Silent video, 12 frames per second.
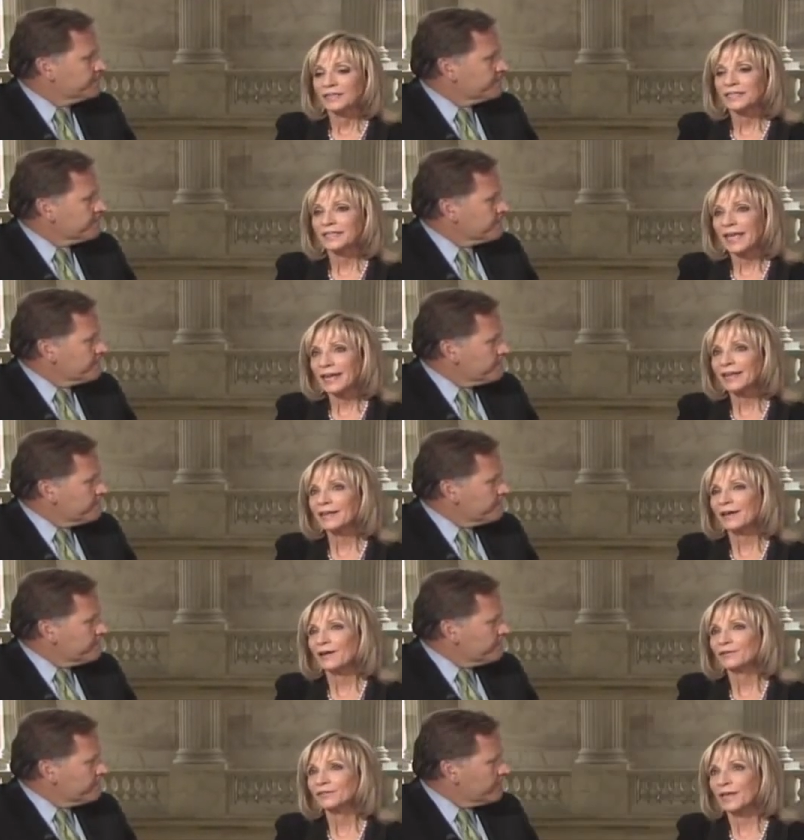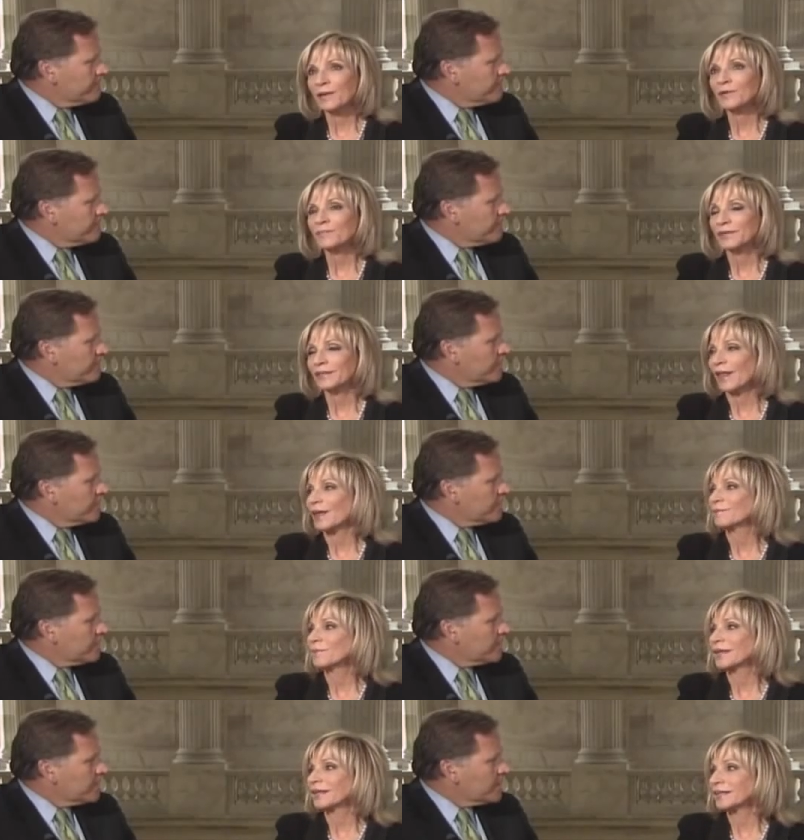Speaker 1: Does getting Osama bin
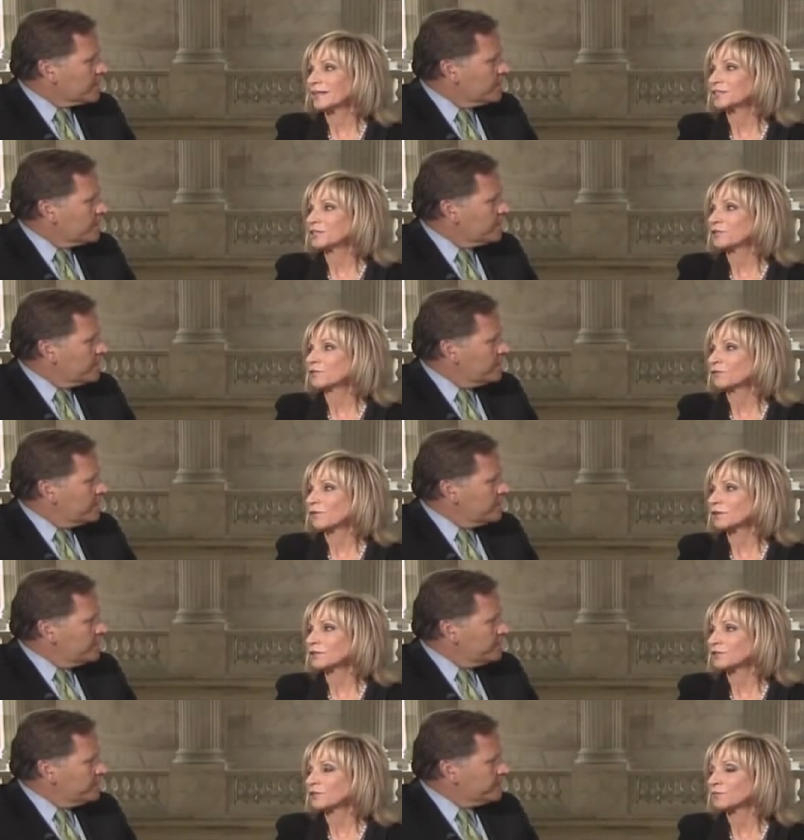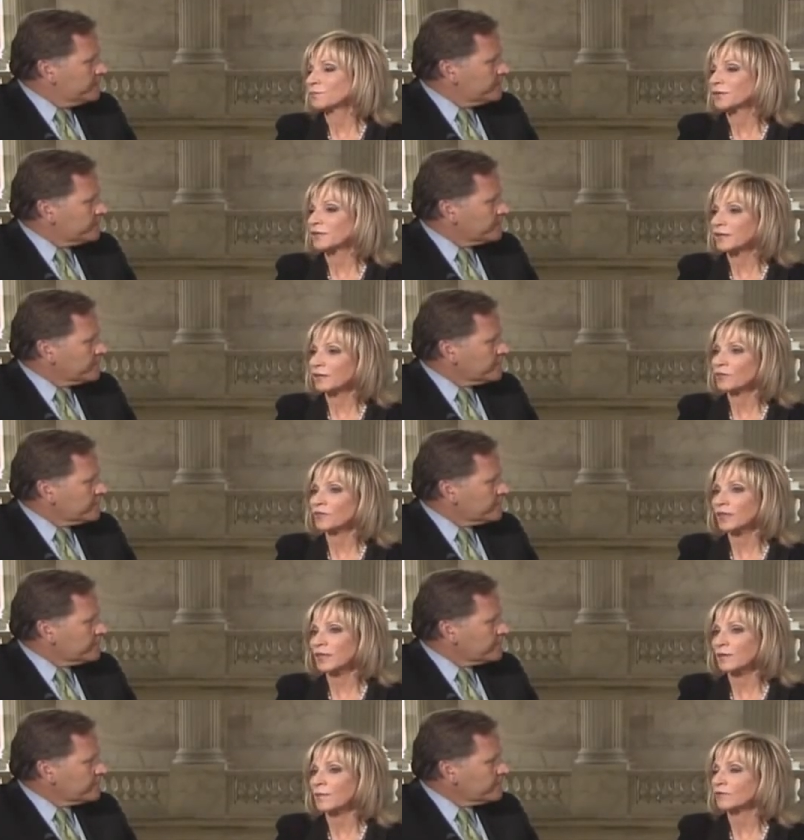Laden make it easier for us to begin
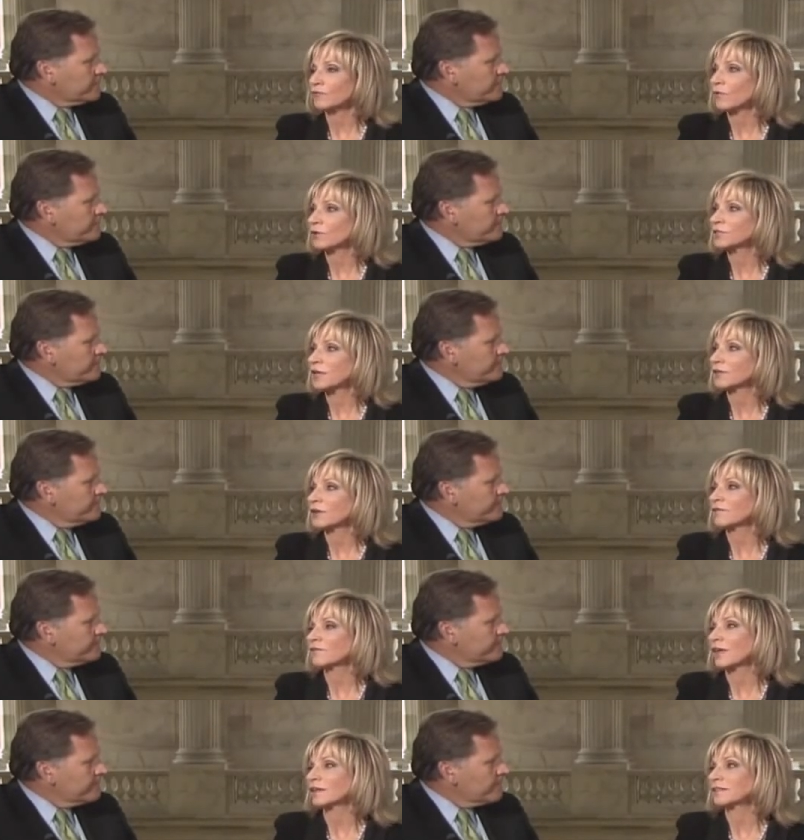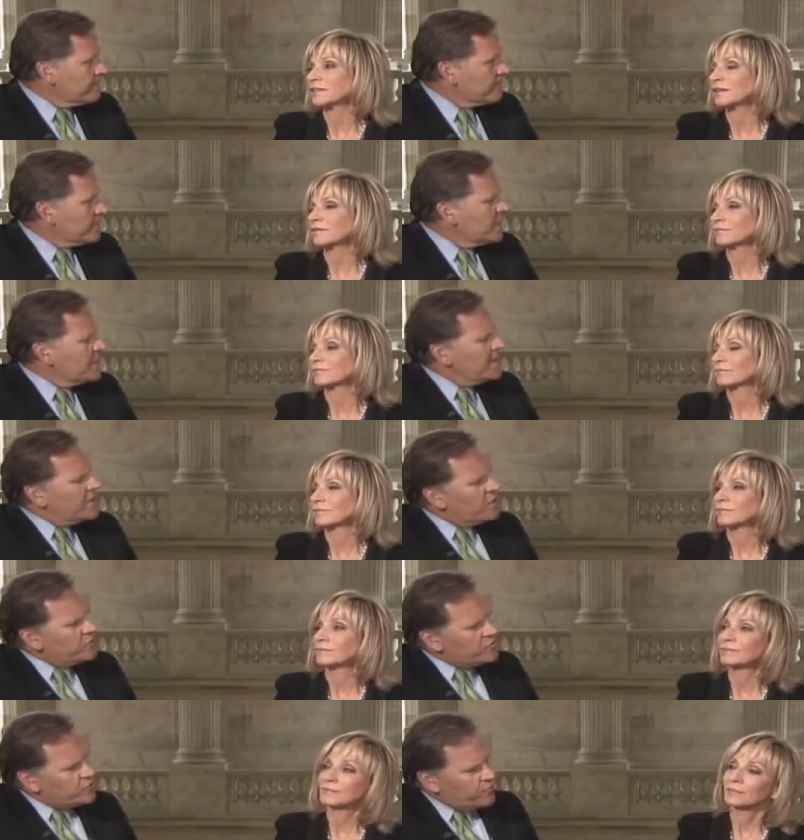thinking about throwing down in Afghanistan?
Speaker 2: You
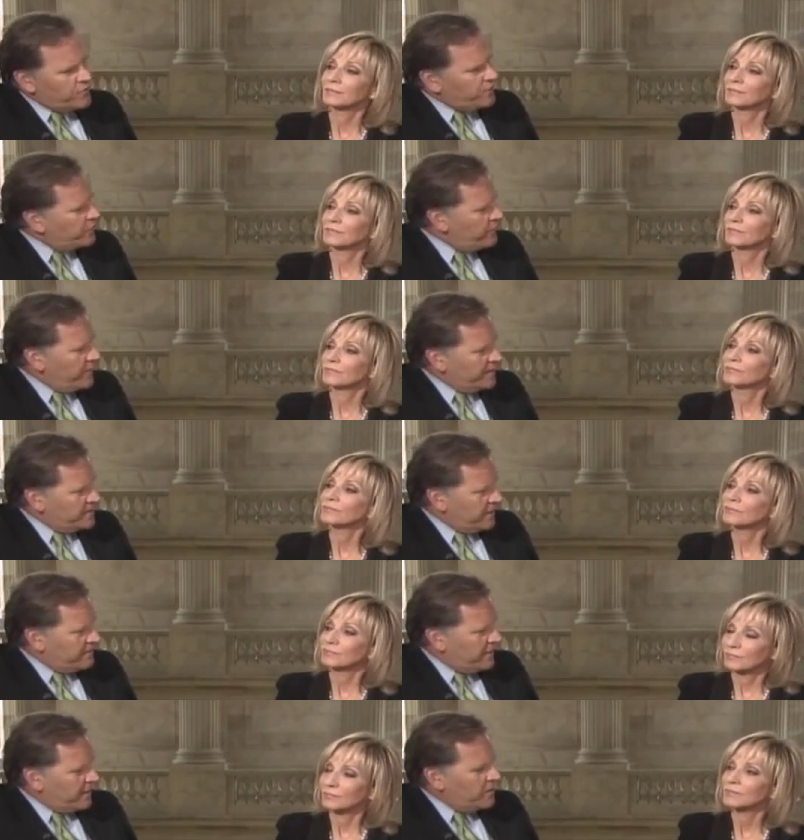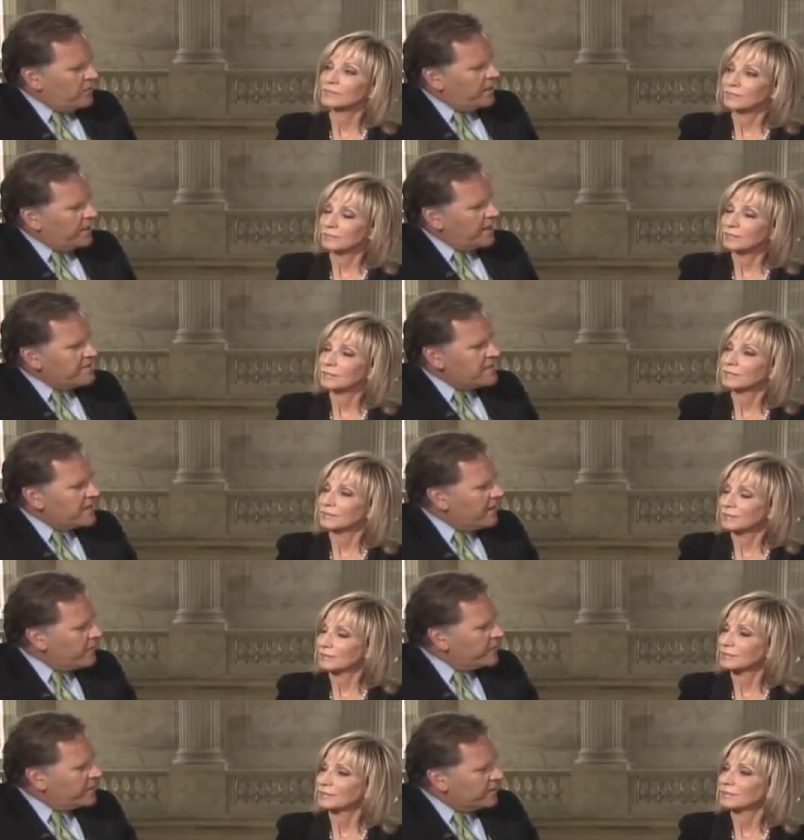know, two different fights, I think. And I think
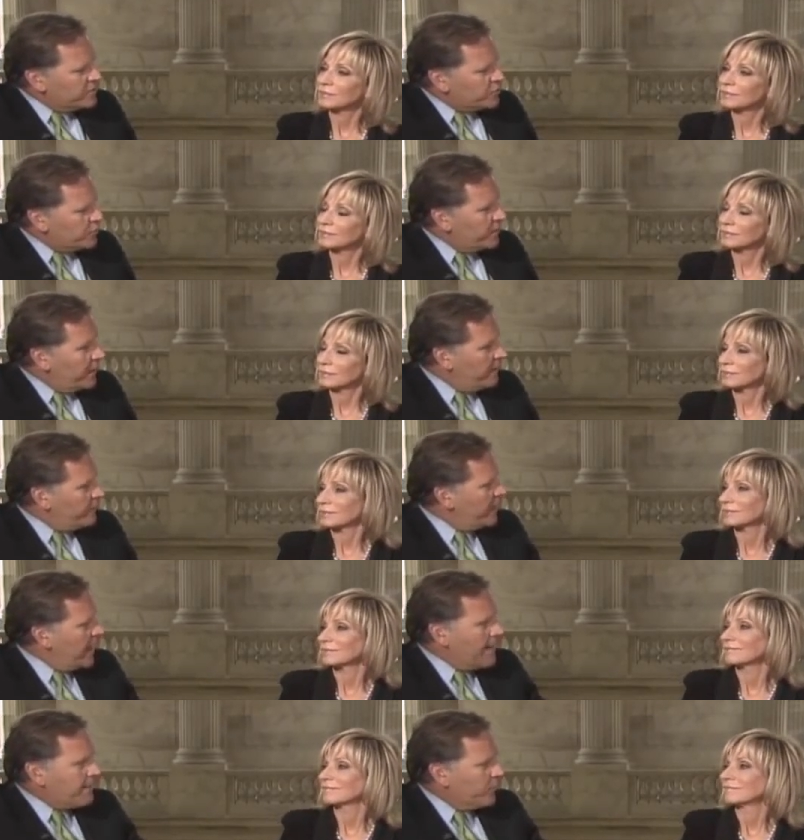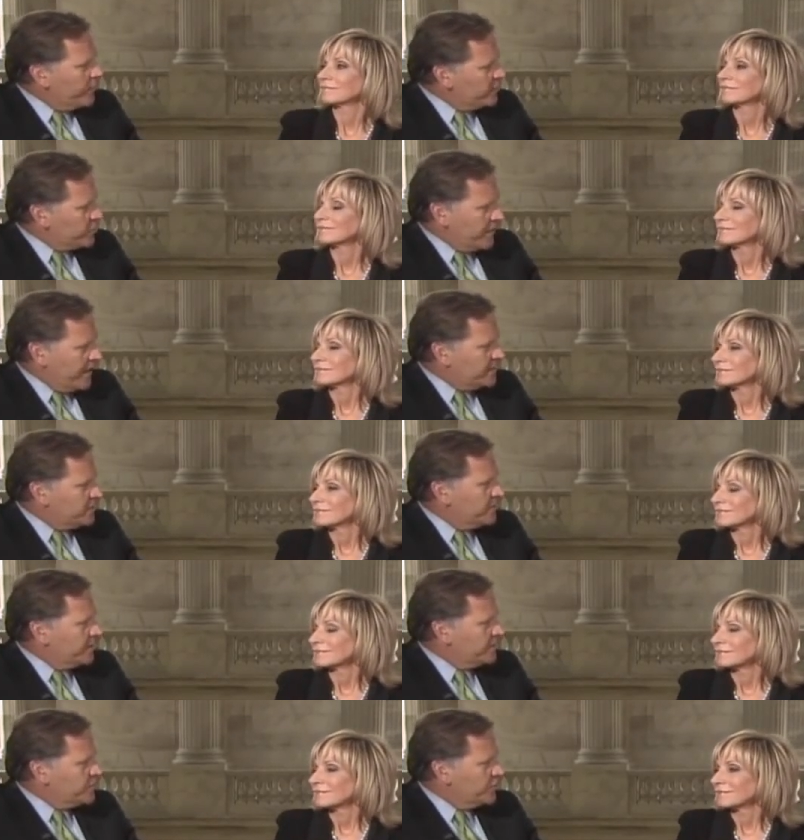every country, every operation has to
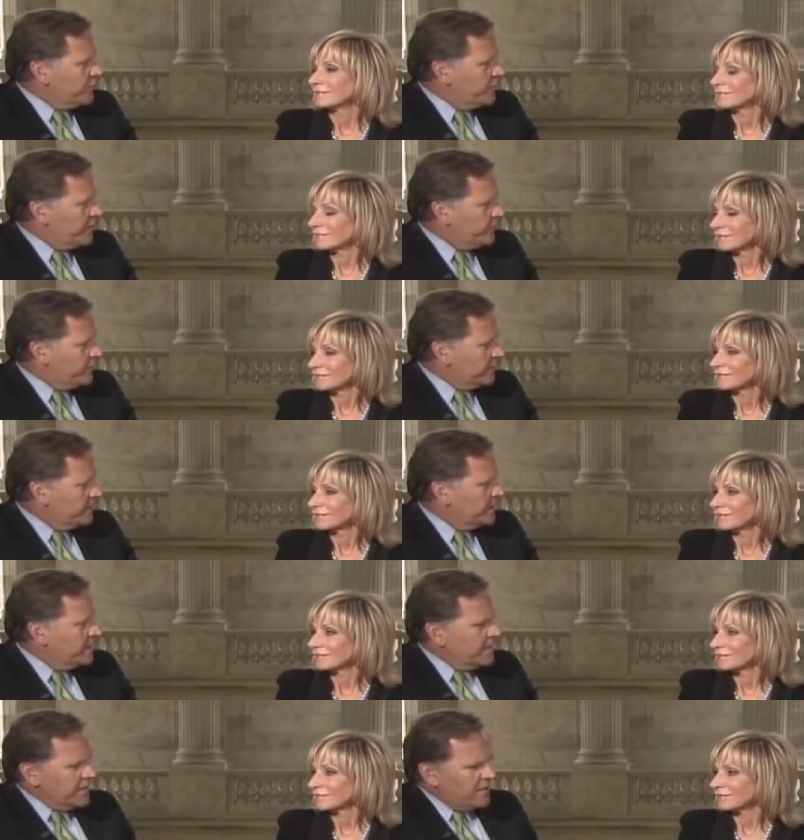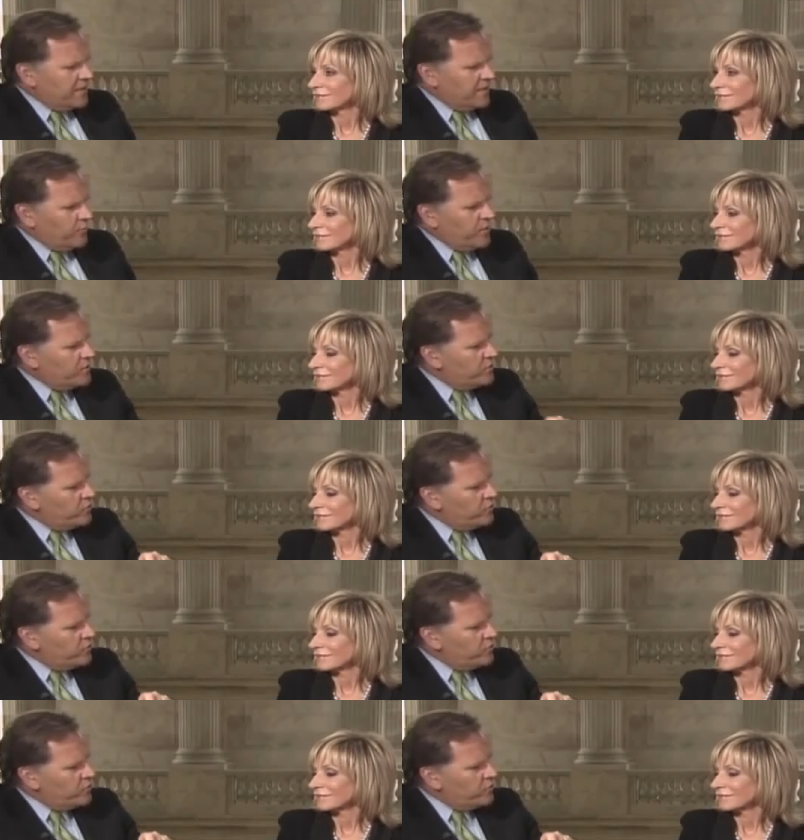be considered differently. we we,